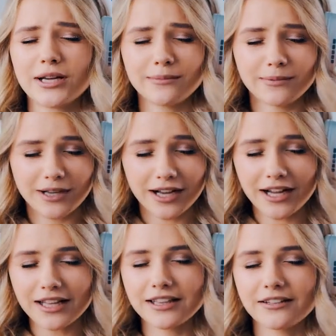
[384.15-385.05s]
much.
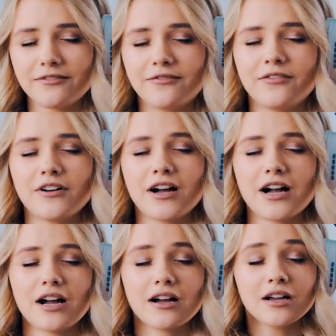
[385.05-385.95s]
It's
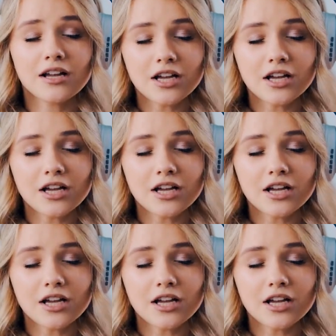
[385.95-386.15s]
primarily